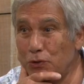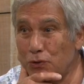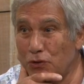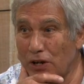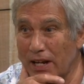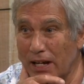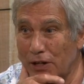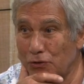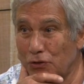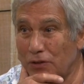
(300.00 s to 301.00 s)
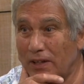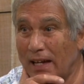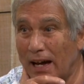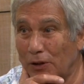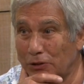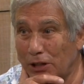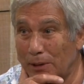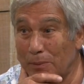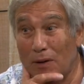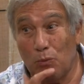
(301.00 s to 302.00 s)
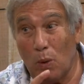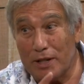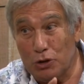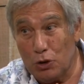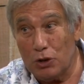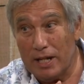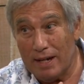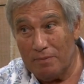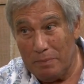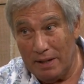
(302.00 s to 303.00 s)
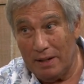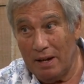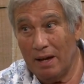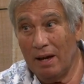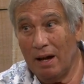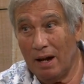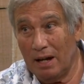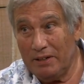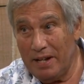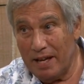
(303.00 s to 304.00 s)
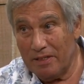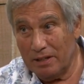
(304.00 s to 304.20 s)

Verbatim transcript: you change the outcome of what could have been a death